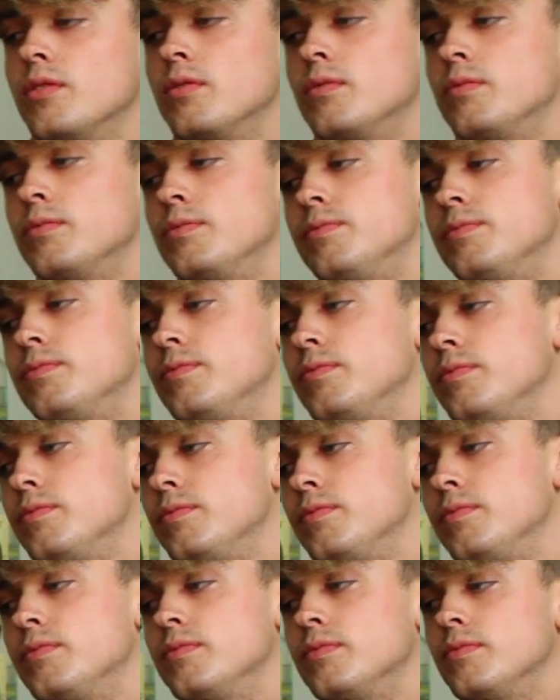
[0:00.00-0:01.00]

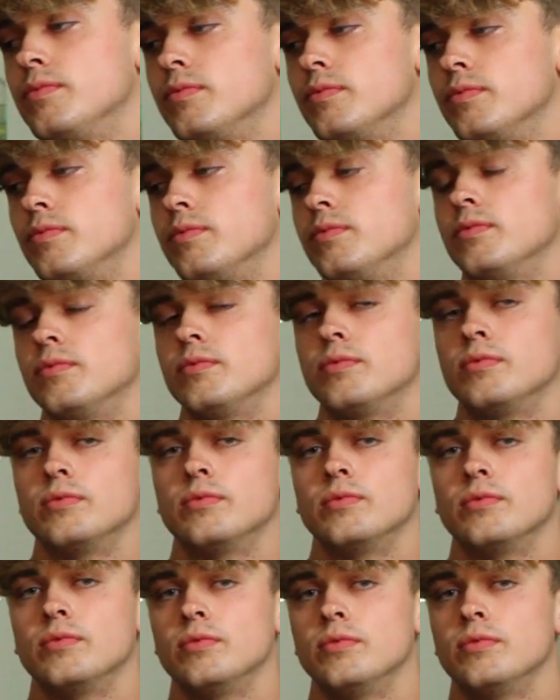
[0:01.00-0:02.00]

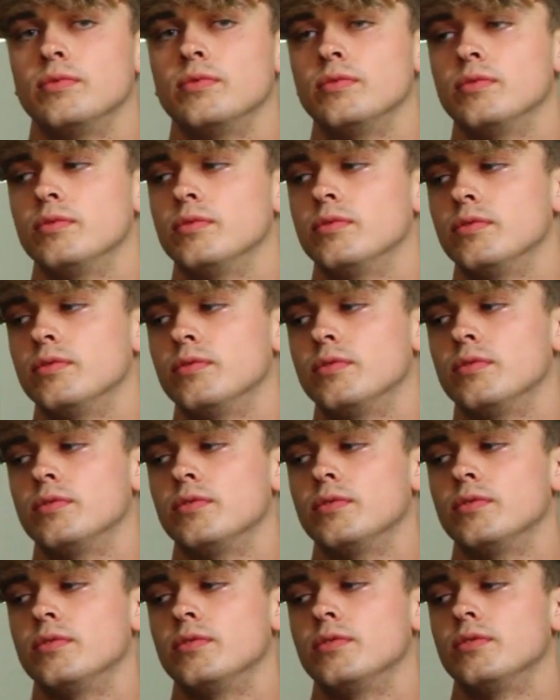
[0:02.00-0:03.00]

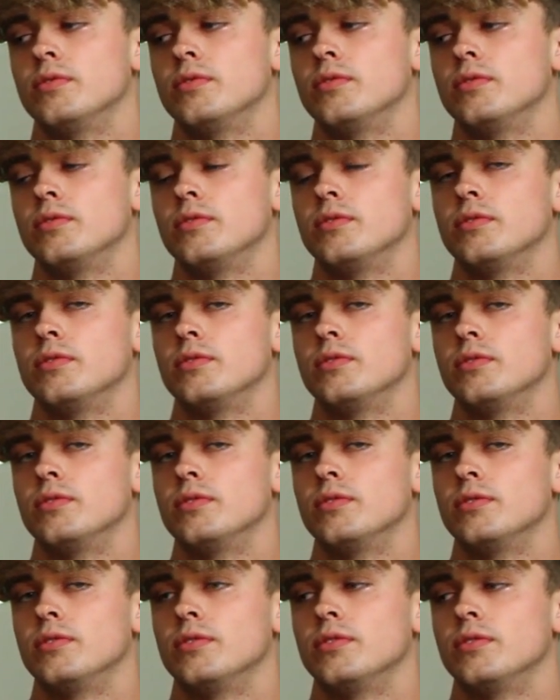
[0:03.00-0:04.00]

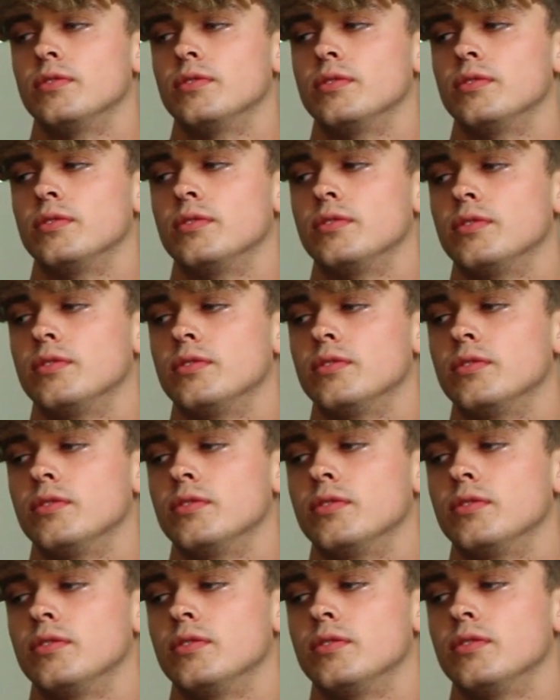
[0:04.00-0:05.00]

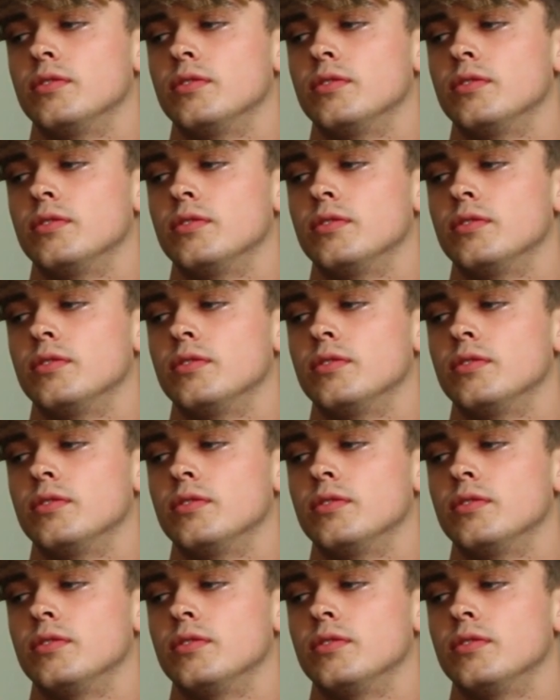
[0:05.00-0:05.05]
(not speaking)